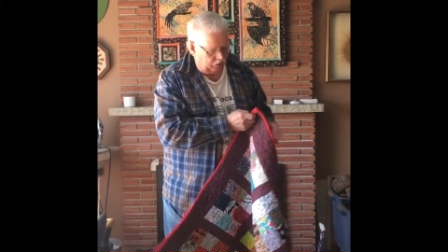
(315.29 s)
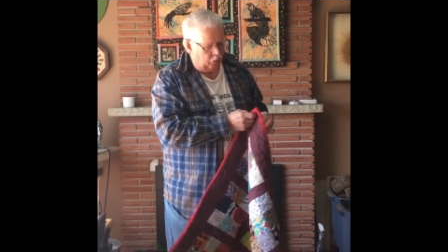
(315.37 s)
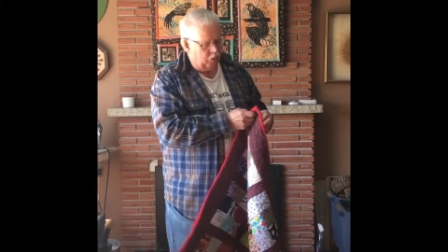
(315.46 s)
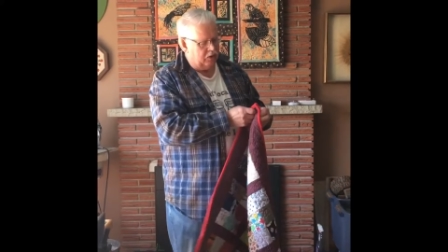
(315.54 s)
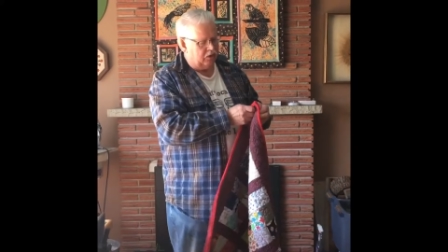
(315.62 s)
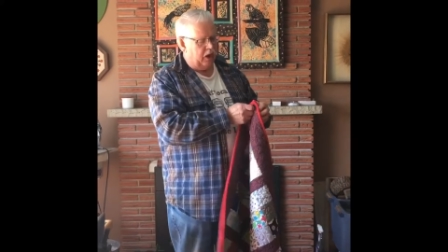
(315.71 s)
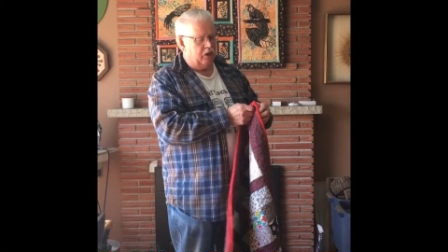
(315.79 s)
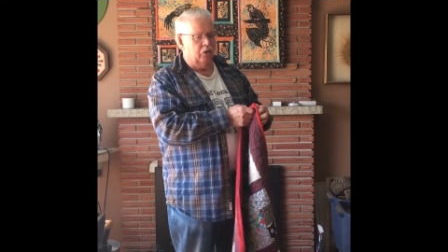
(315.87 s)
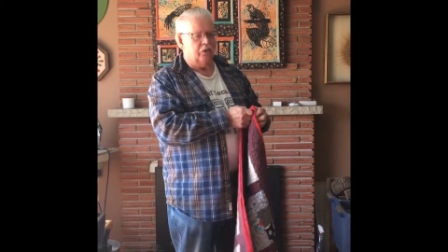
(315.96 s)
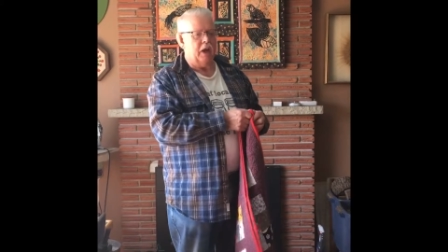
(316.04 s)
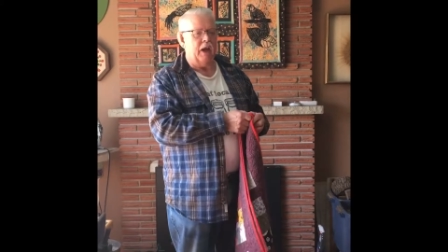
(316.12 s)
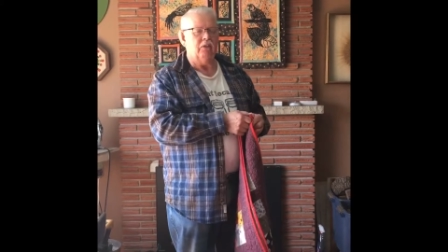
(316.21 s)

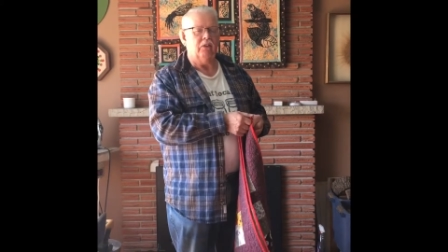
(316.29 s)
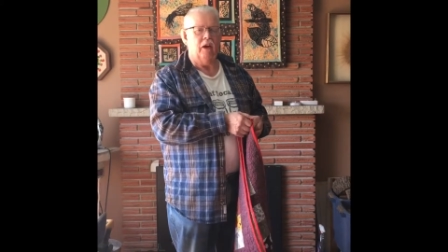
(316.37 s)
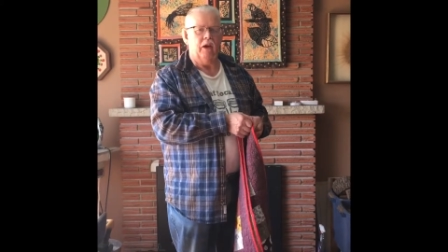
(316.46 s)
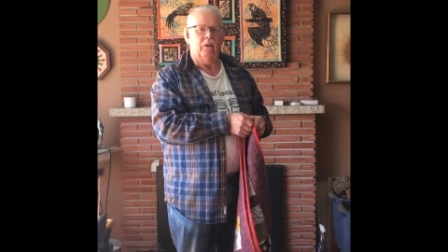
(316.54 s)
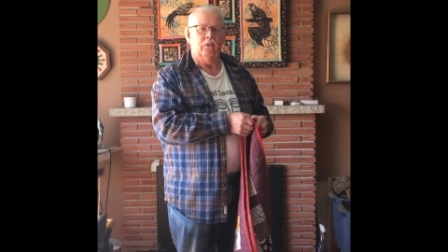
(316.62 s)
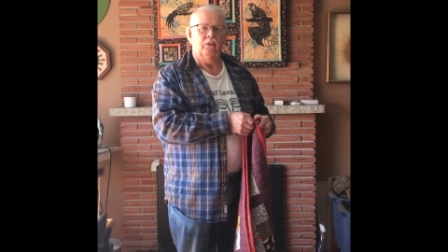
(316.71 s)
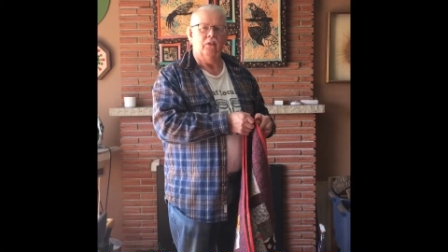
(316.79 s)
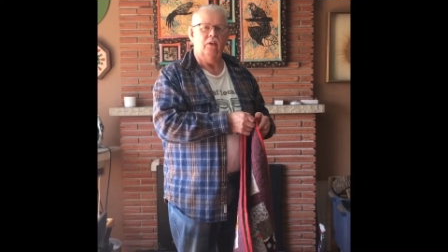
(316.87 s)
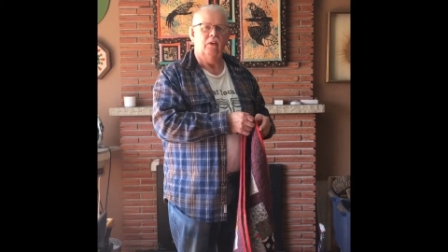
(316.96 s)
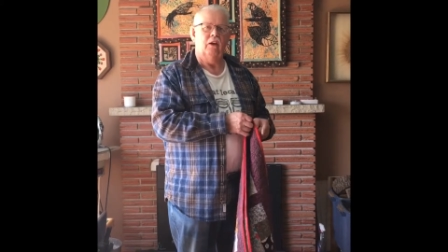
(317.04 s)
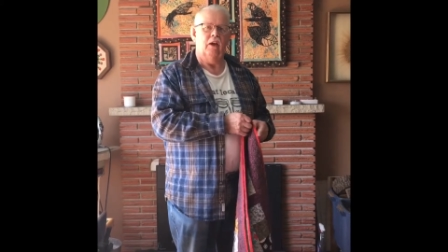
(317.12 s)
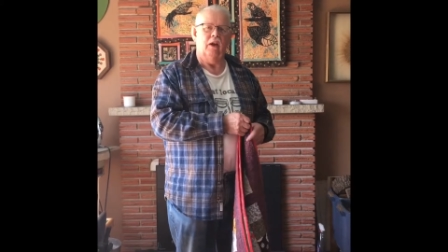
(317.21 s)
recycle textiles,
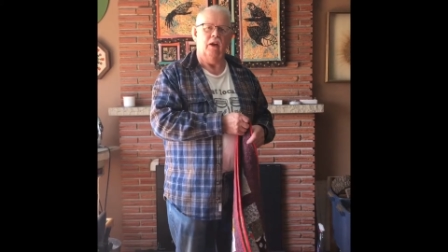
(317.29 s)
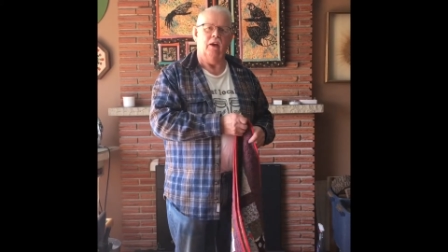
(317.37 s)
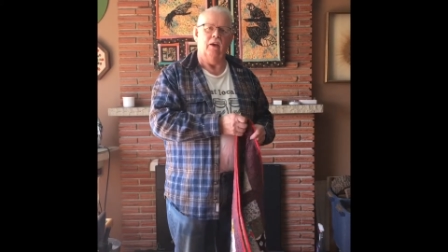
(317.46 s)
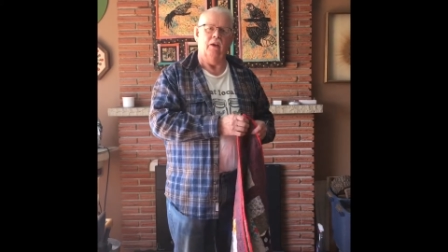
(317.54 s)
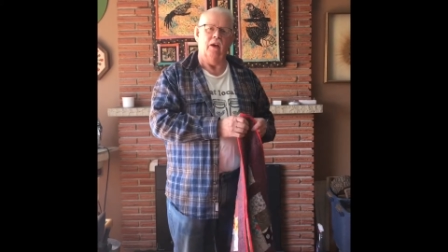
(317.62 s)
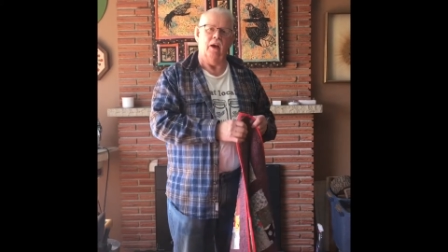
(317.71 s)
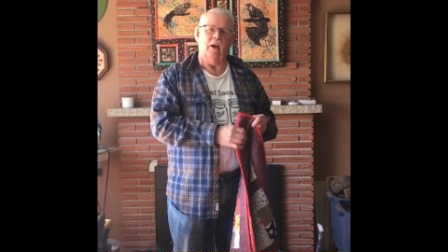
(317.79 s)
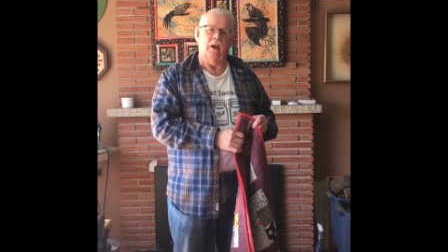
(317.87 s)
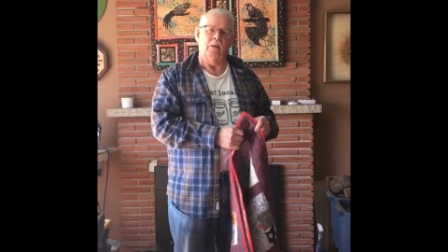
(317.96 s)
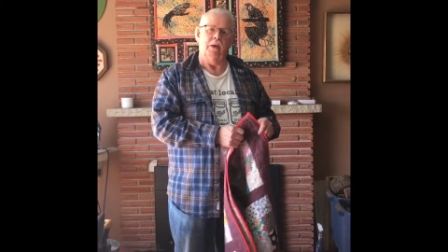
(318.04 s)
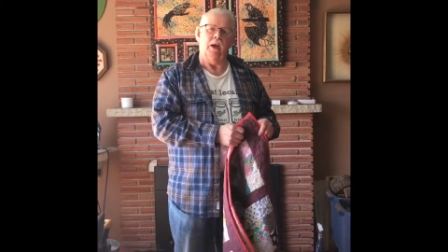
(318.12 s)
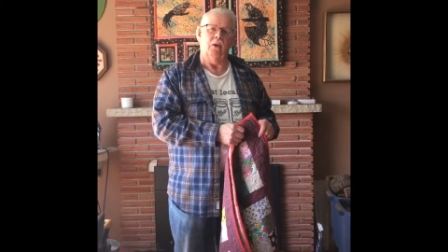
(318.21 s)
and
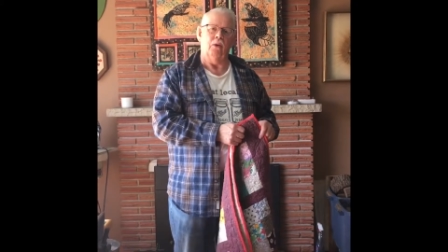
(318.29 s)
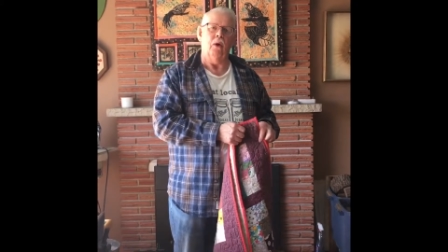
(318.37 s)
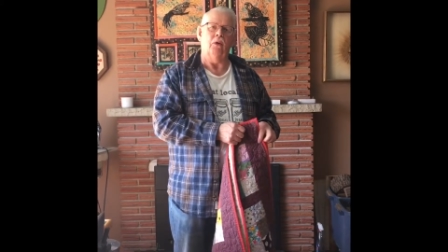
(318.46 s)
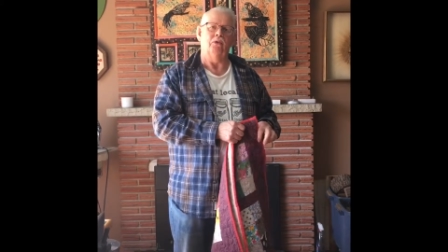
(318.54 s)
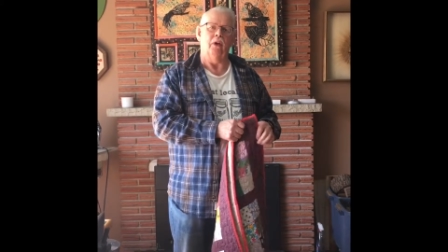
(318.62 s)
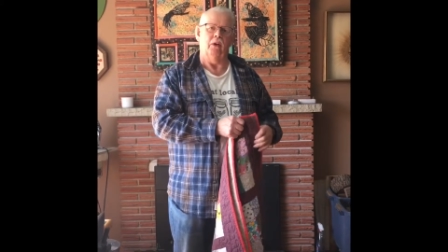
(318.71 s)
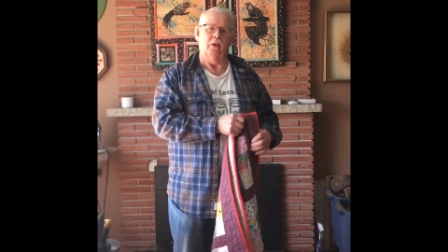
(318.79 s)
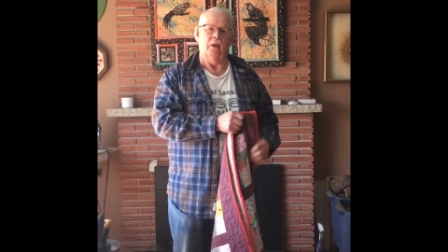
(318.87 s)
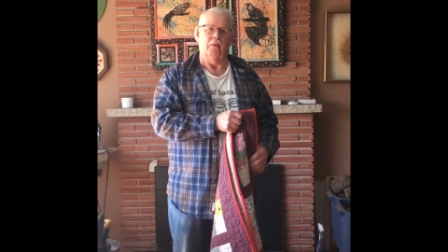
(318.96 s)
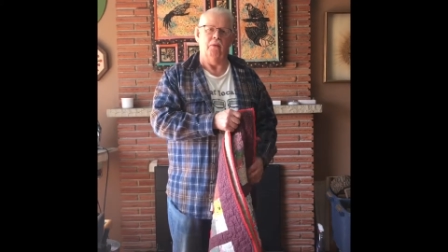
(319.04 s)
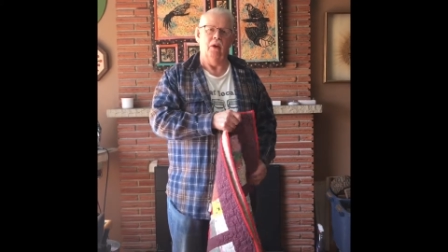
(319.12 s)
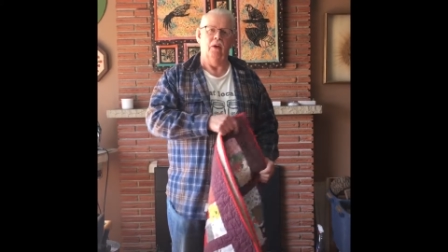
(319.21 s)
I make quilts out of
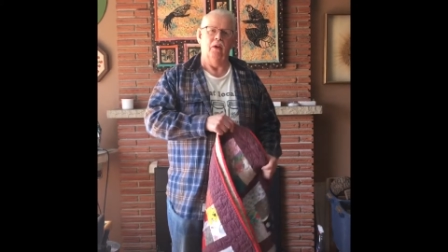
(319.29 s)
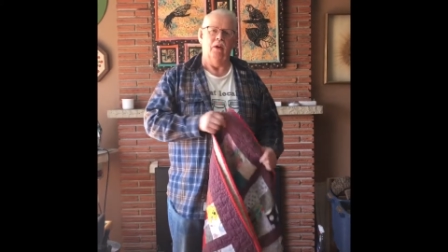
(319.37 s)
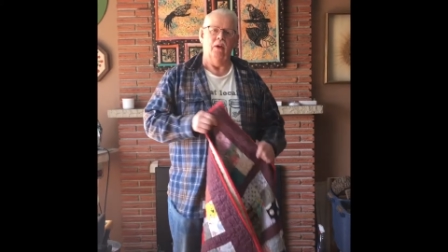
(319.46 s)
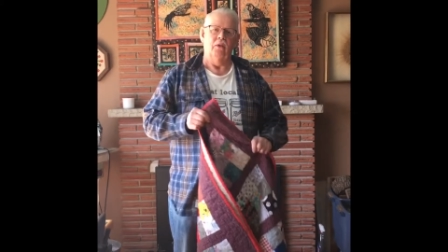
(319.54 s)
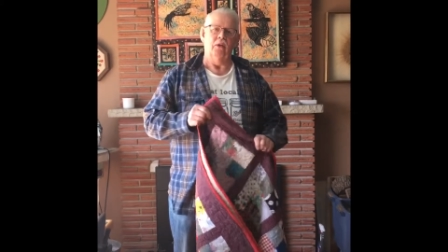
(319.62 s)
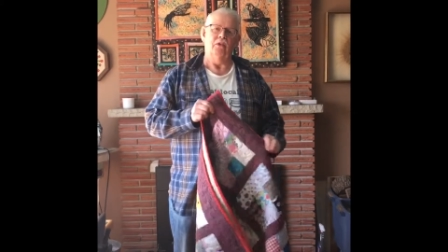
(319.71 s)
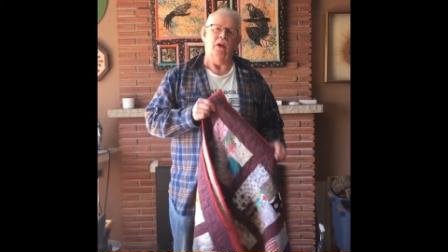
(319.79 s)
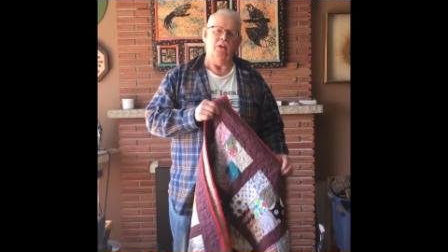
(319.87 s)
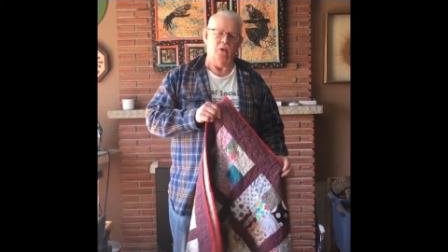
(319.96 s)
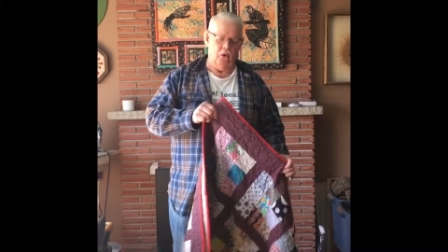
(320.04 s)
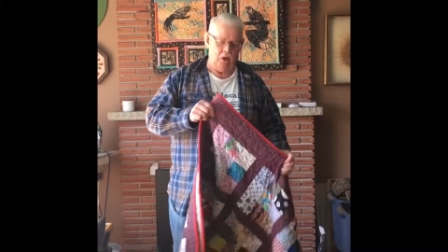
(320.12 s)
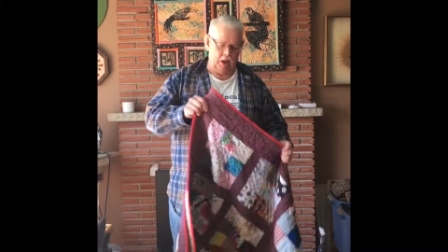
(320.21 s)
them, which I
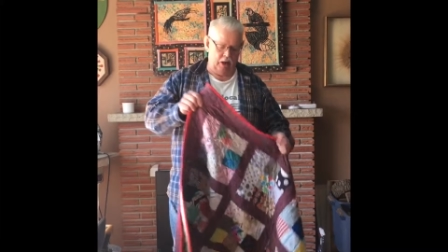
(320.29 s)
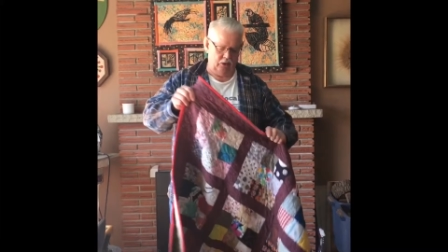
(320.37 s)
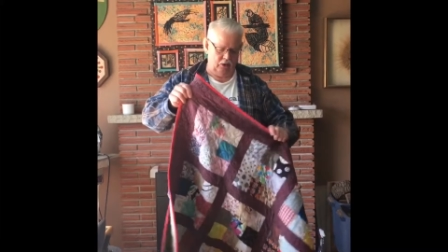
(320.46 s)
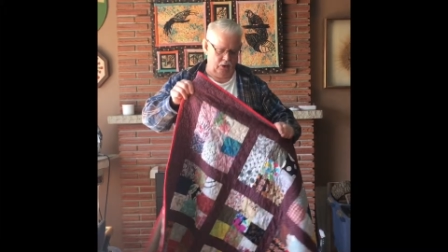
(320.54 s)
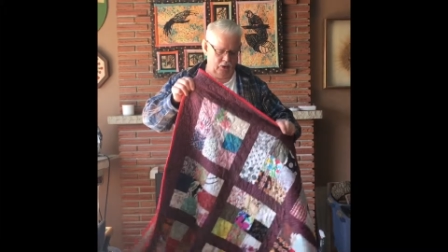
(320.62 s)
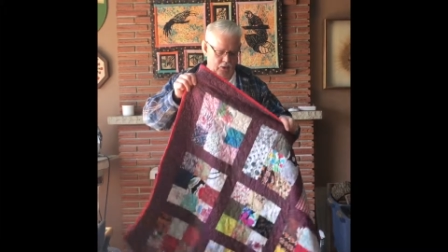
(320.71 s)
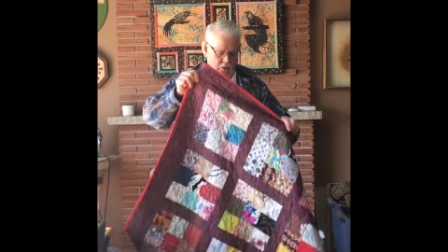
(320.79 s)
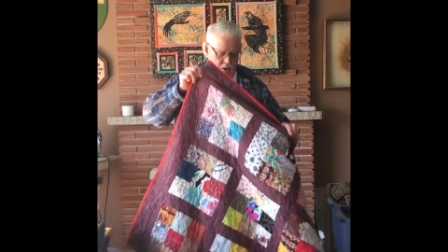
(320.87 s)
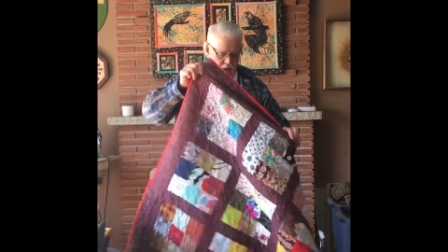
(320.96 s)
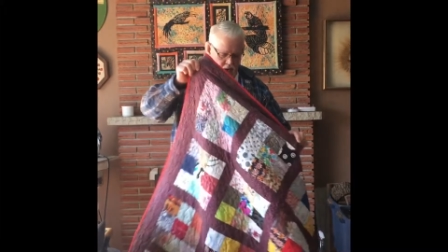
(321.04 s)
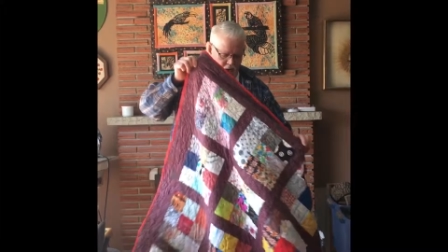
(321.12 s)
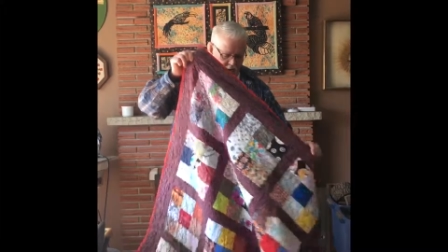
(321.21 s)
donate to
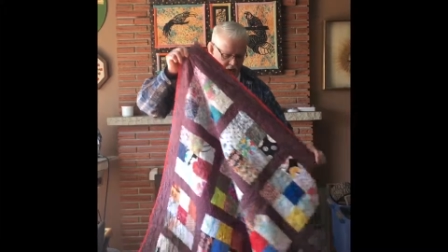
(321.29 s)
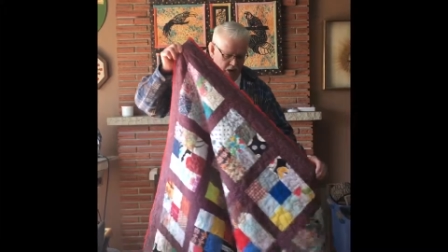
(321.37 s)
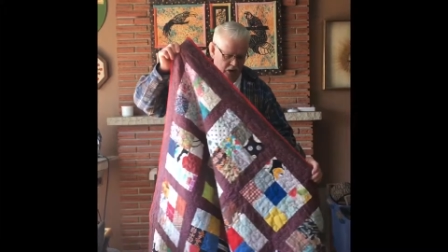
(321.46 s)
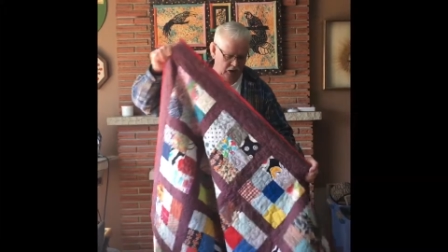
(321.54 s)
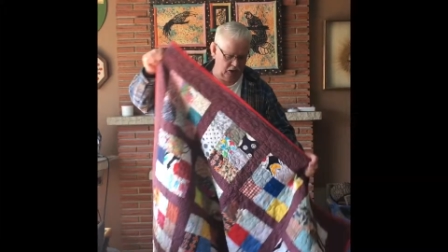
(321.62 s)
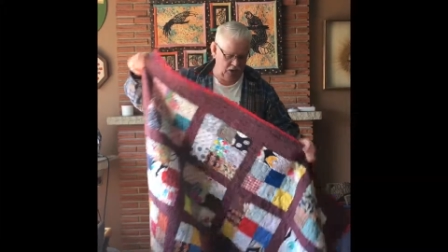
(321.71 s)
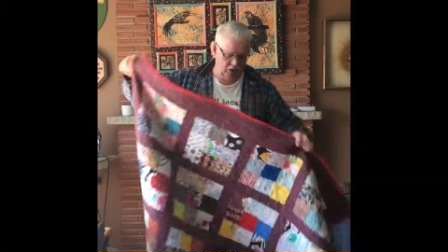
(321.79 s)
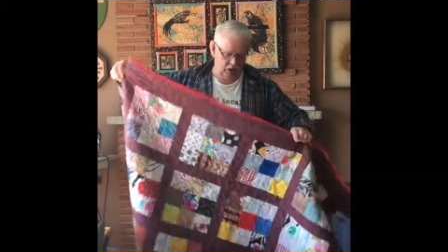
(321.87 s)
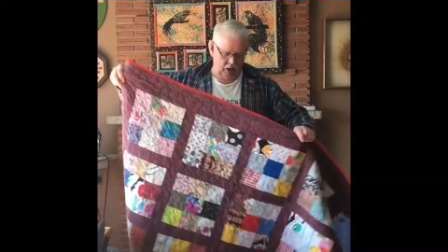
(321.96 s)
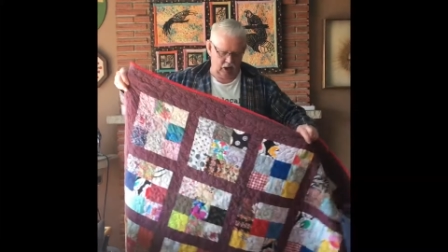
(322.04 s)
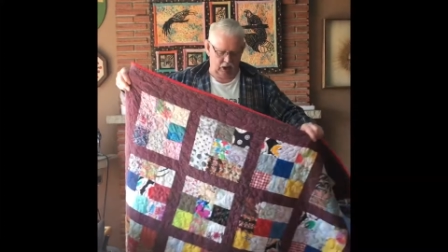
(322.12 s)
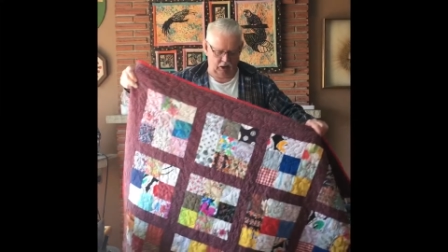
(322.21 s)
charities
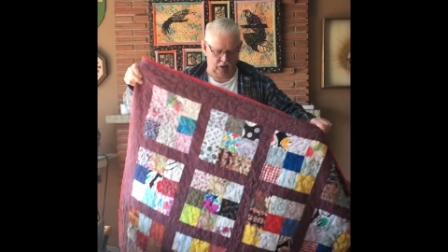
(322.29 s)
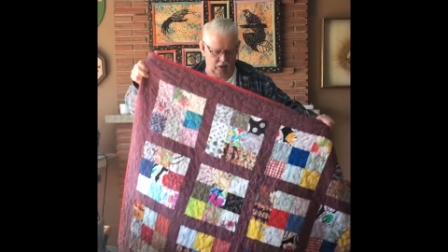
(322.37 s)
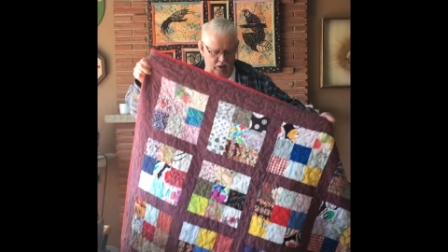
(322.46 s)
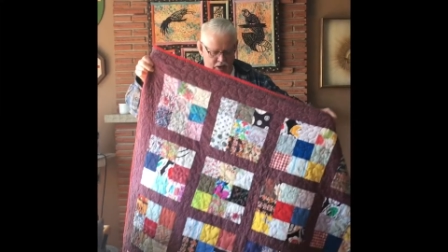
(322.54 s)
and